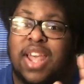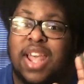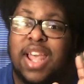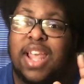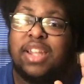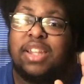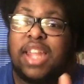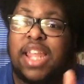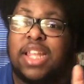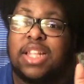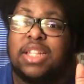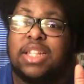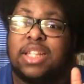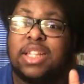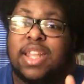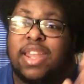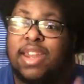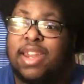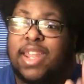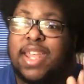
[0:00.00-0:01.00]
and they
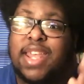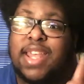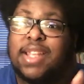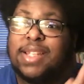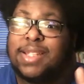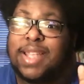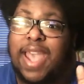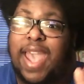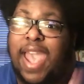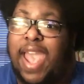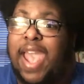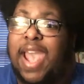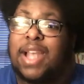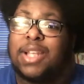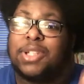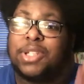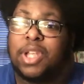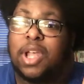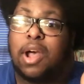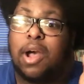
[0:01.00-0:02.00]
lit his
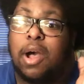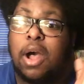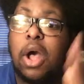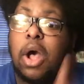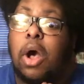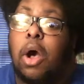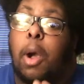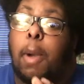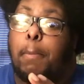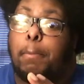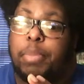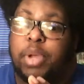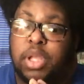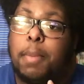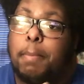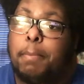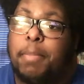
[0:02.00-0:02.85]
ass up.